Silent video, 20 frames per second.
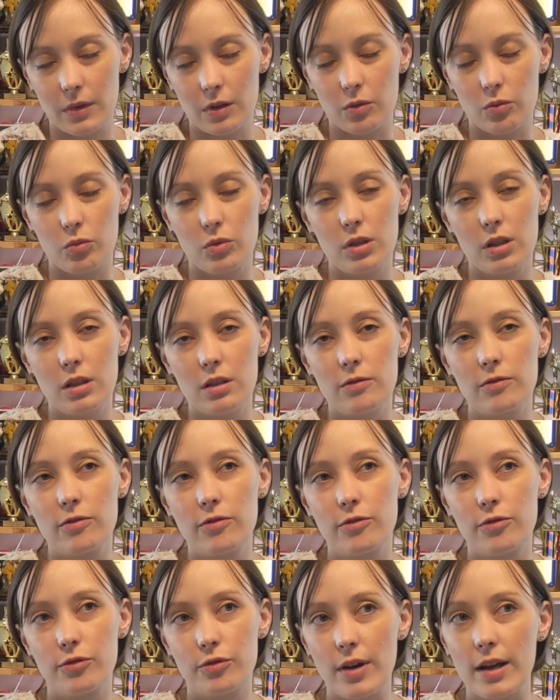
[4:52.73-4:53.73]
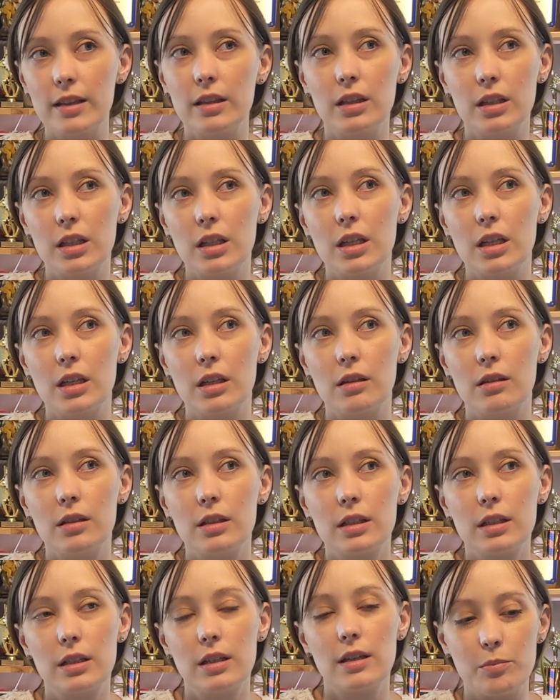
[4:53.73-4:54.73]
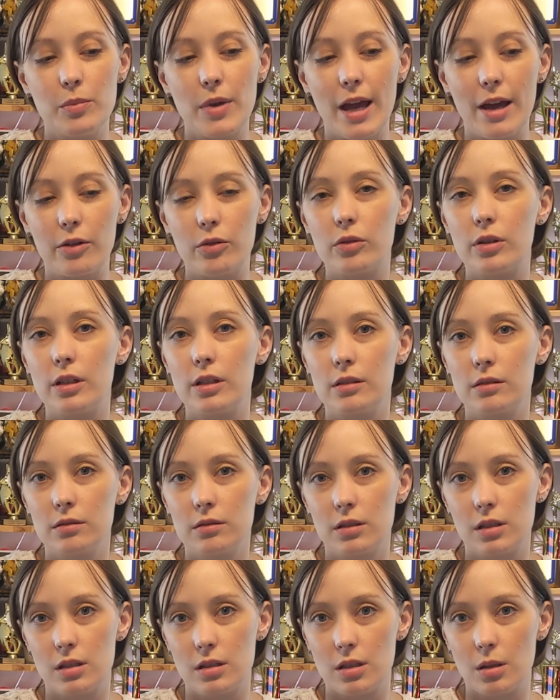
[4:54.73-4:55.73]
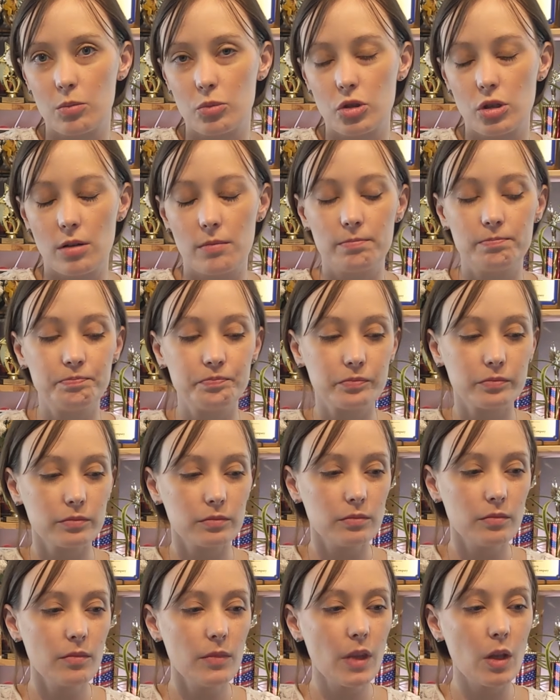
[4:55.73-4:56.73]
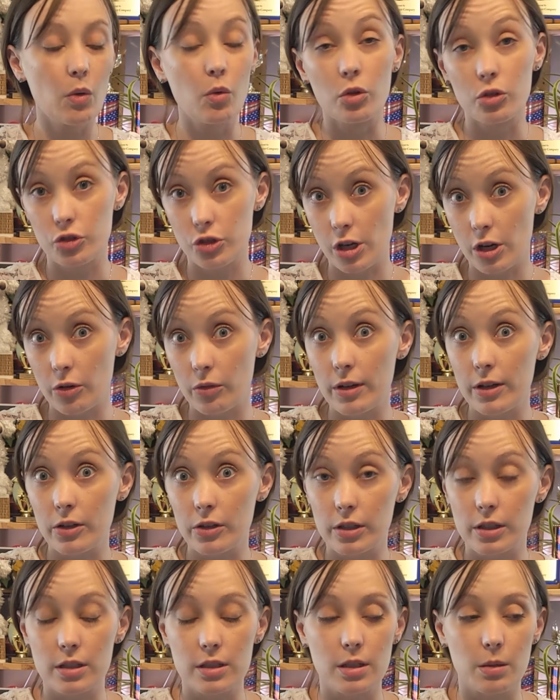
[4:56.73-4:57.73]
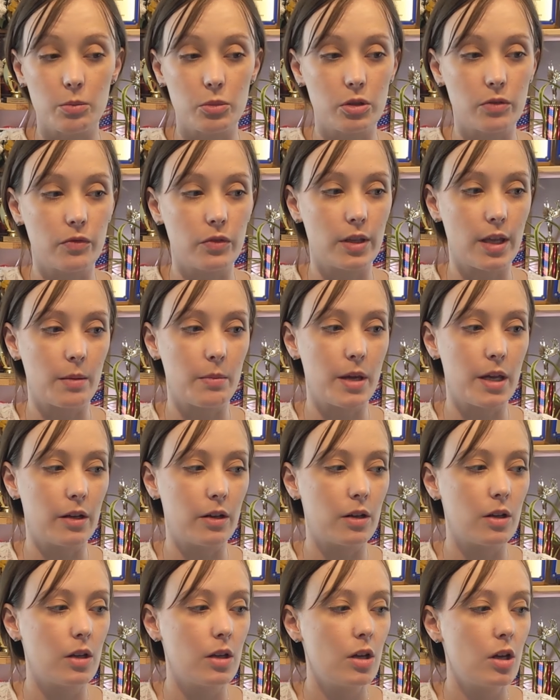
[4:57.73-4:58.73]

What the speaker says: really friendly battery consumption, or generator consumption for that matter.